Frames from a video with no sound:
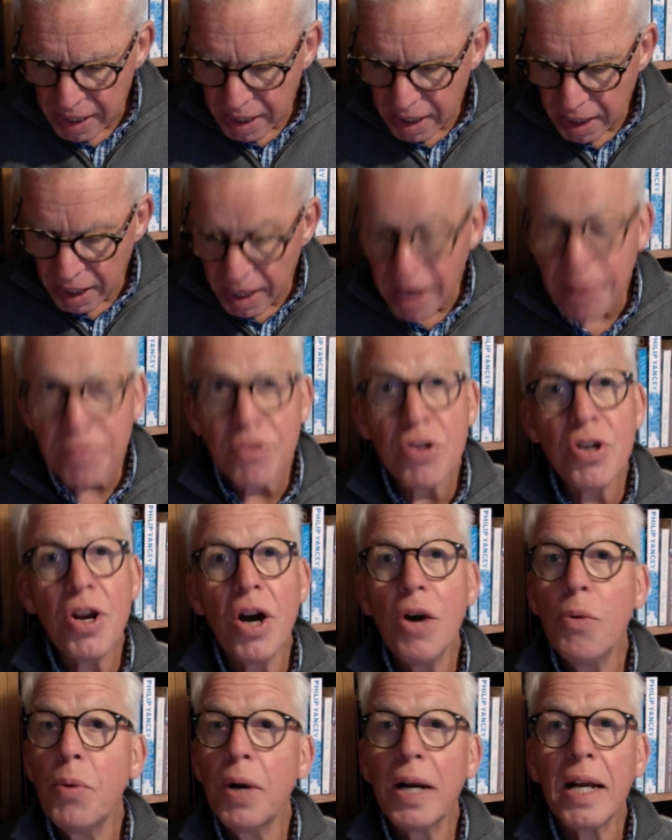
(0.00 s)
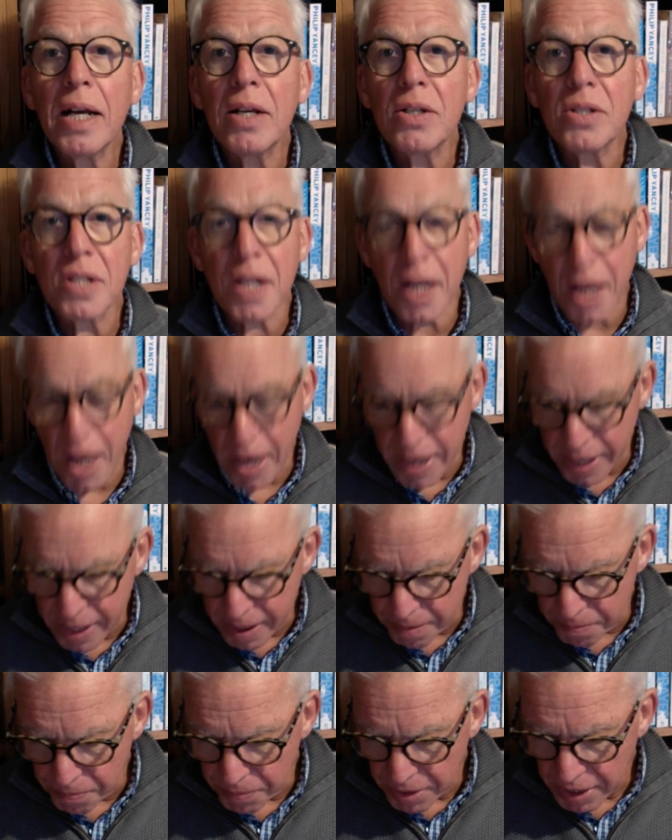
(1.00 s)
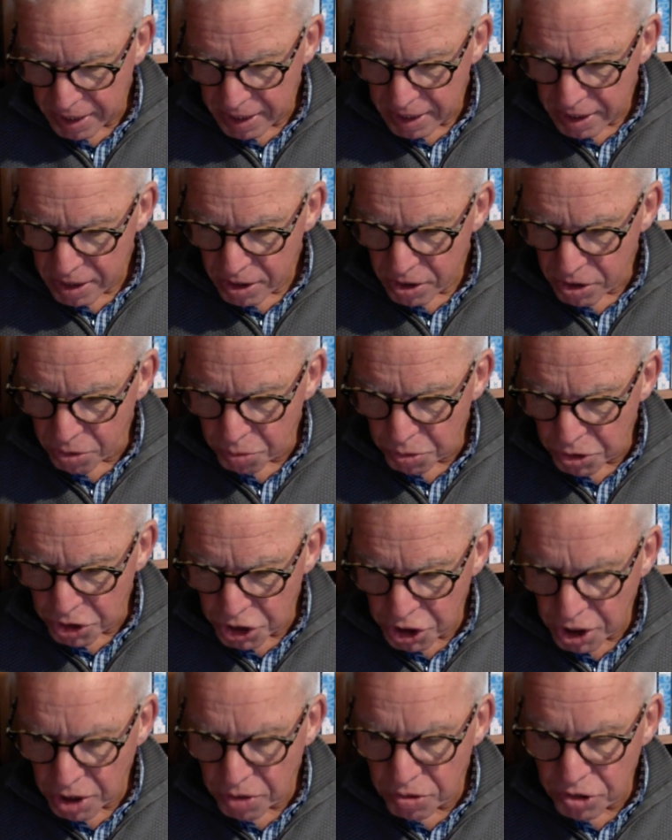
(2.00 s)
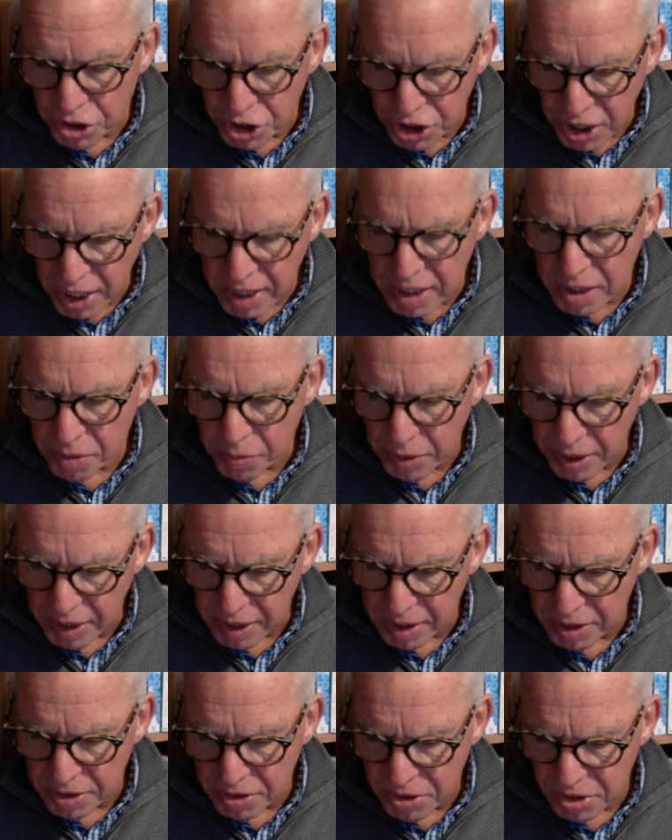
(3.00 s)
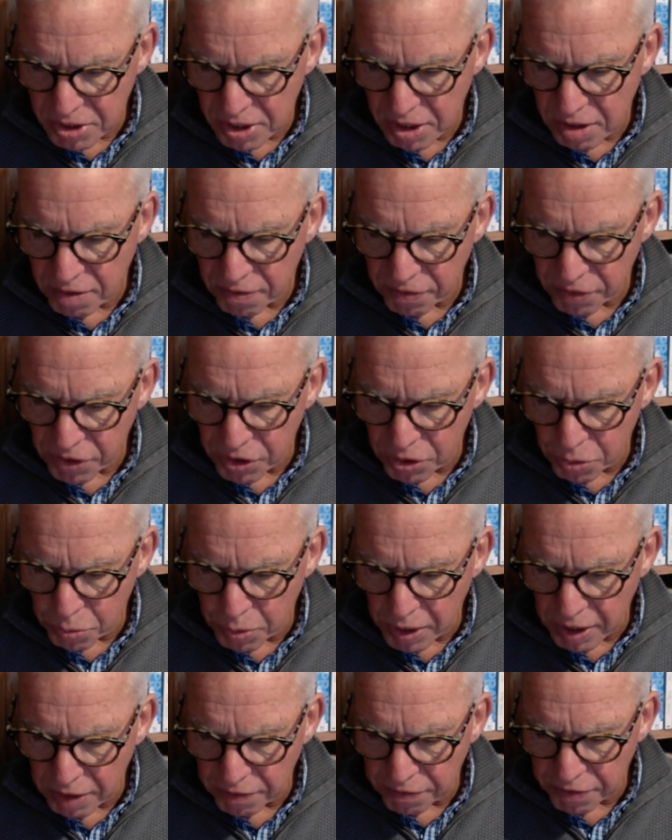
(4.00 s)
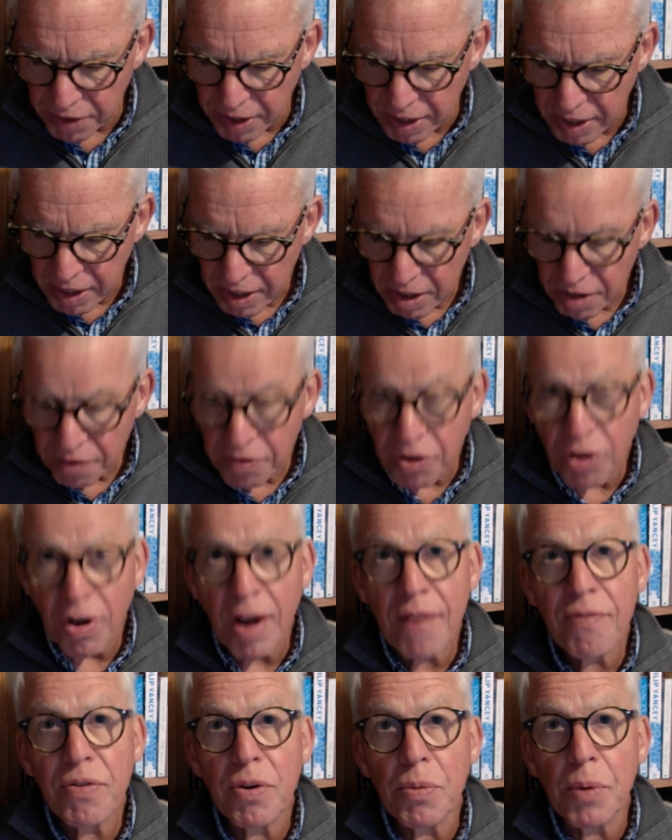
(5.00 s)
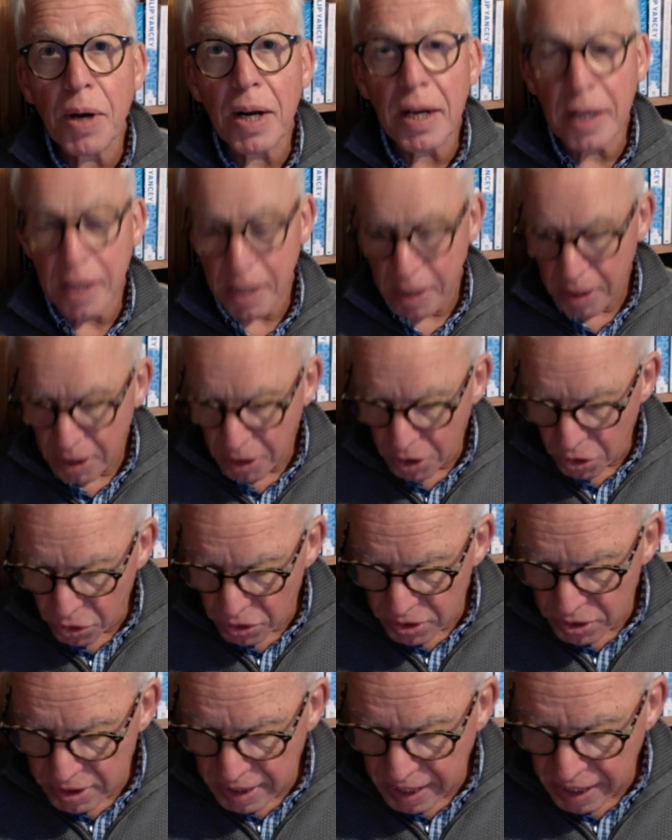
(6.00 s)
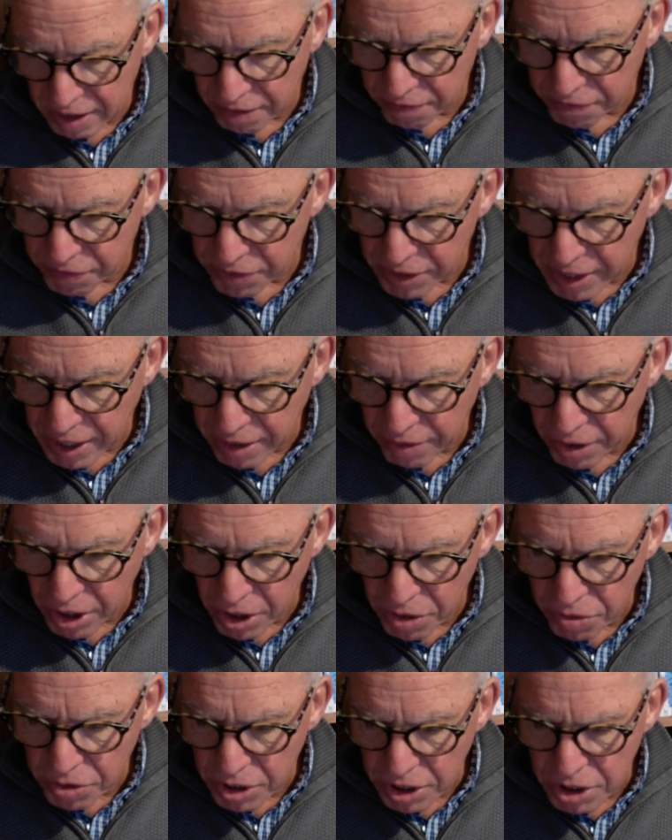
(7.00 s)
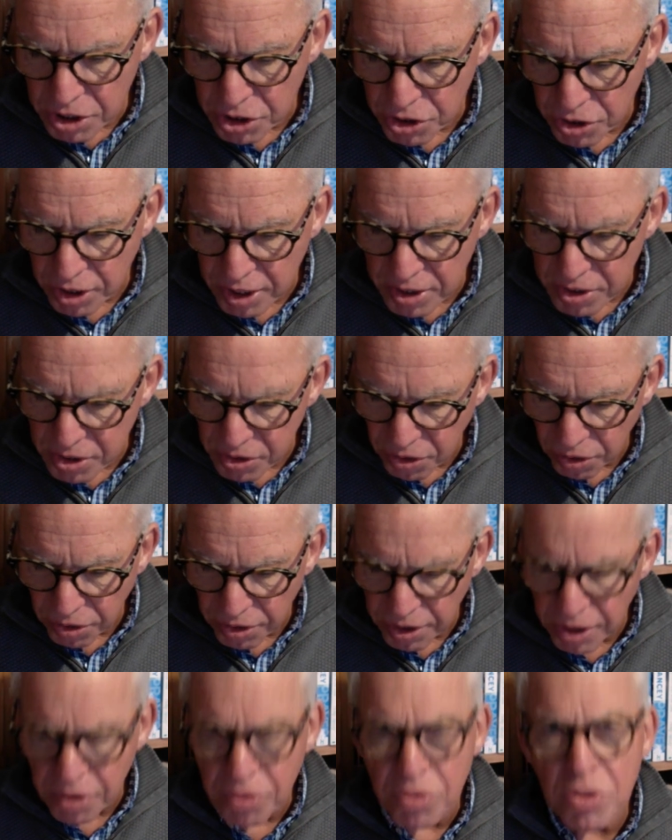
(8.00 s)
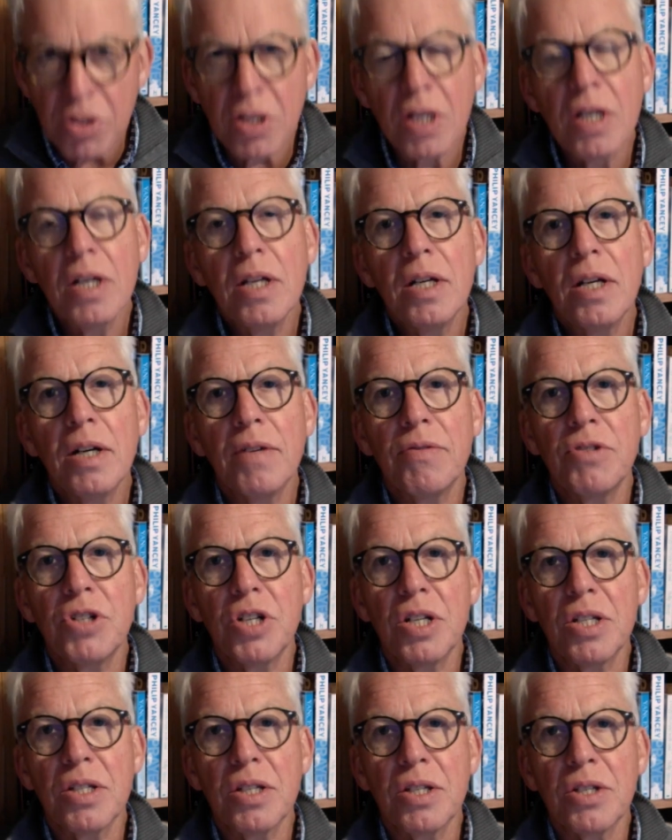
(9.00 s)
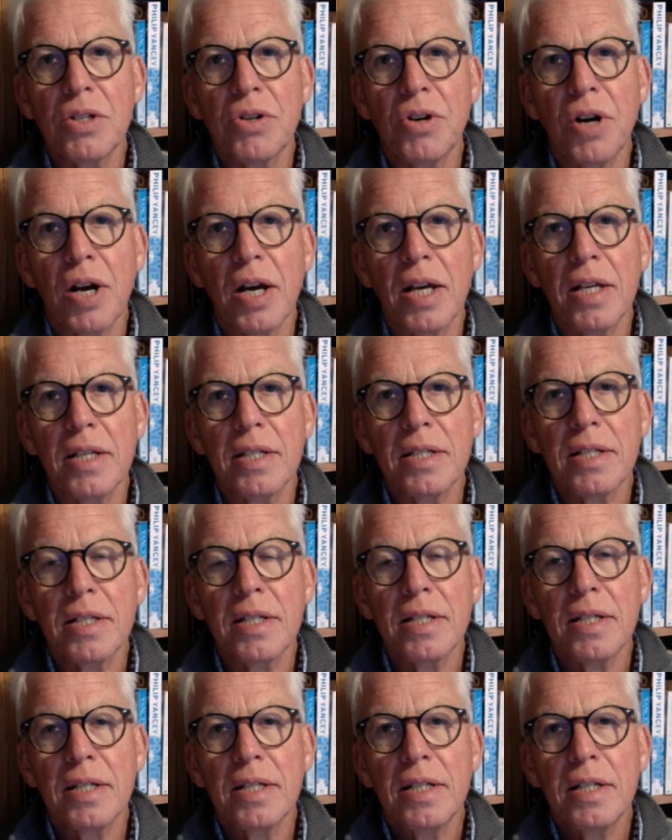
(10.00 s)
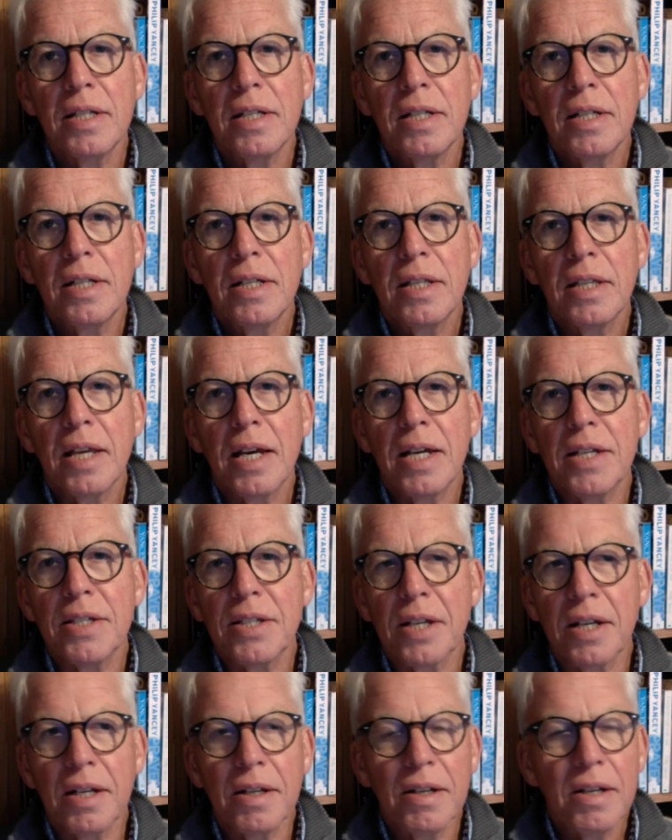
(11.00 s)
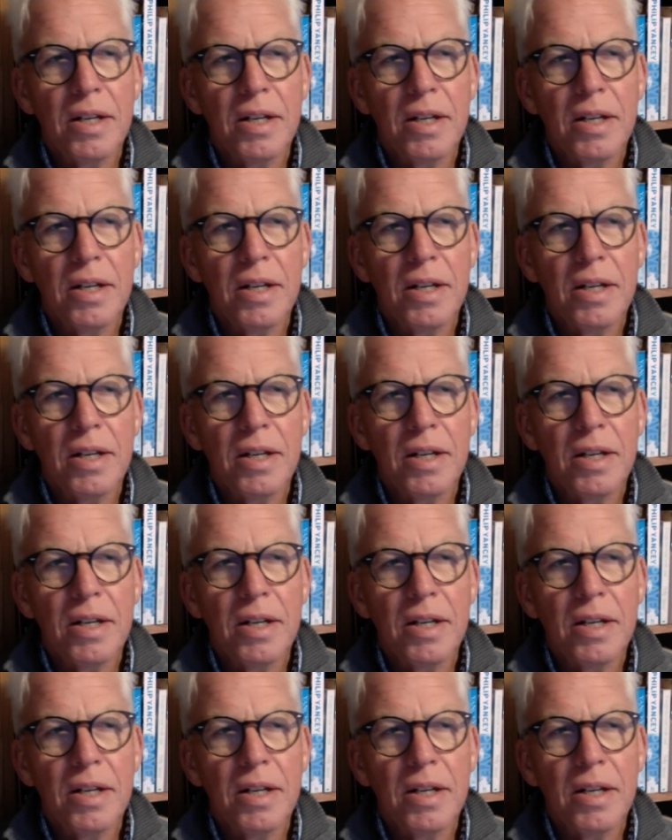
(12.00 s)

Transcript: I have no one else like him who will show genuine concern for your welfare, for everyone looks out for their own interests, not those of Jesus Christ. There's a